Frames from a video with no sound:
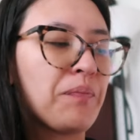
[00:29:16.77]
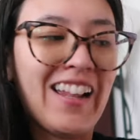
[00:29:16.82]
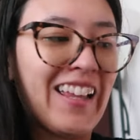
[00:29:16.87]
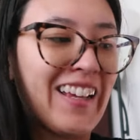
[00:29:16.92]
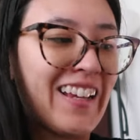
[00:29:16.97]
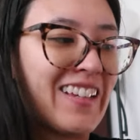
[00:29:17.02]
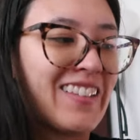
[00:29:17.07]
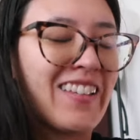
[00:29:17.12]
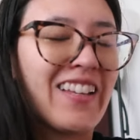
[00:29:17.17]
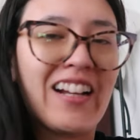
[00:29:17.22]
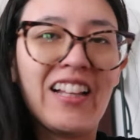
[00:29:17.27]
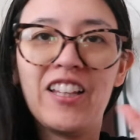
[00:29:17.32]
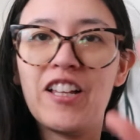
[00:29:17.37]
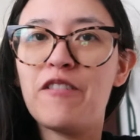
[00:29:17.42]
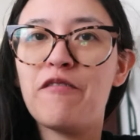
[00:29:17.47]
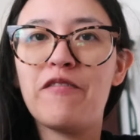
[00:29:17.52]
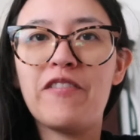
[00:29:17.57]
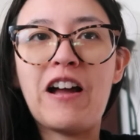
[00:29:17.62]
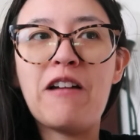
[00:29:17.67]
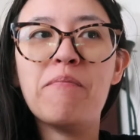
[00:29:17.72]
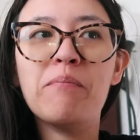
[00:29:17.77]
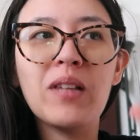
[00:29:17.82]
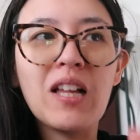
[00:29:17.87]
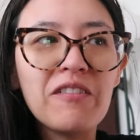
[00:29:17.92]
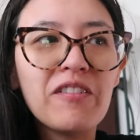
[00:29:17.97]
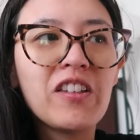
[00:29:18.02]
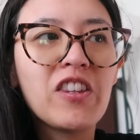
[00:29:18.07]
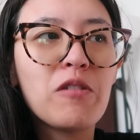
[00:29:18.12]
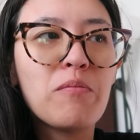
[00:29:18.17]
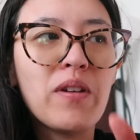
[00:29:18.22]
And like I said, I'm
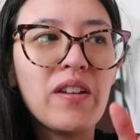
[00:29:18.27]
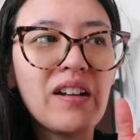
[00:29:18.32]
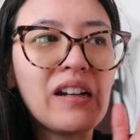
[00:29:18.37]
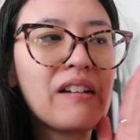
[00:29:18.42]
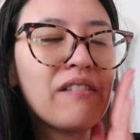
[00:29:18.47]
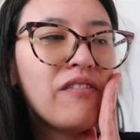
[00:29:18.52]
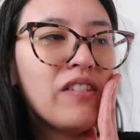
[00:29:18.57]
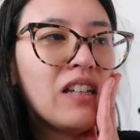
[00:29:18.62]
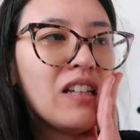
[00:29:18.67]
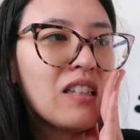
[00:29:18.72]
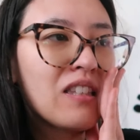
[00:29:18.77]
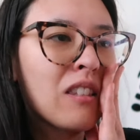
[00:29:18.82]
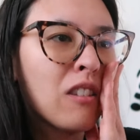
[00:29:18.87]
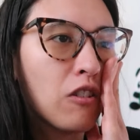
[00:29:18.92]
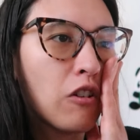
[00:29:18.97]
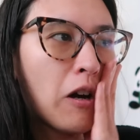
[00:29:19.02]
loving The Midnight Feast,